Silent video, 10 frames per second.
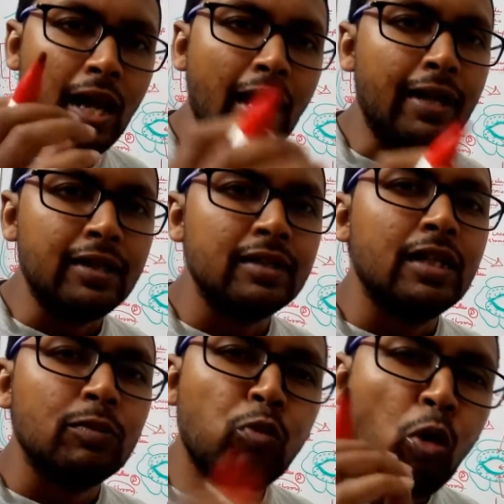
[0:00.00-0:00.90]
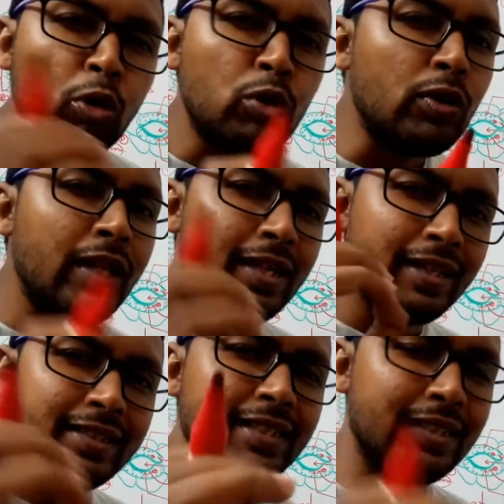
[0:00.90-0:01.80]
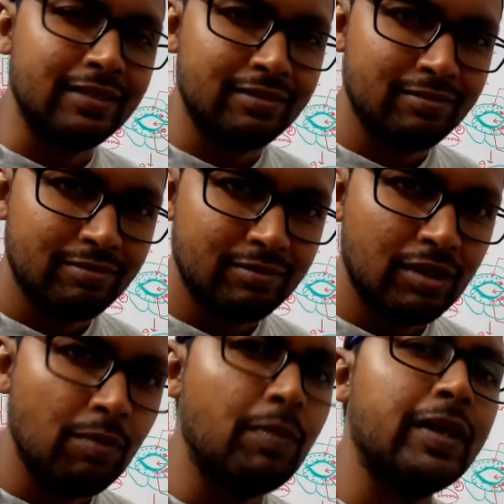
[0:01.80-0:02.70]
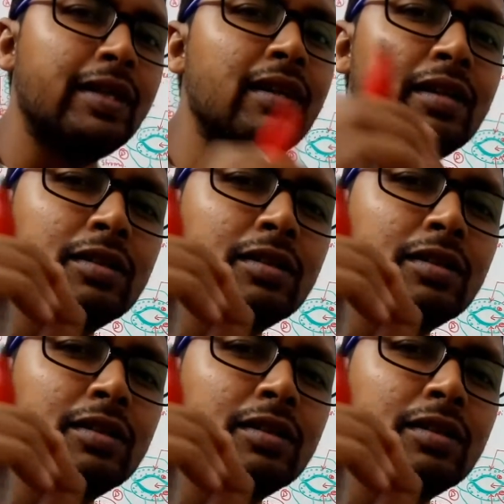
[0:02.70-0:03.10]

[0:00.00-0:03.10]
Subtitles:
And photon are nothing but a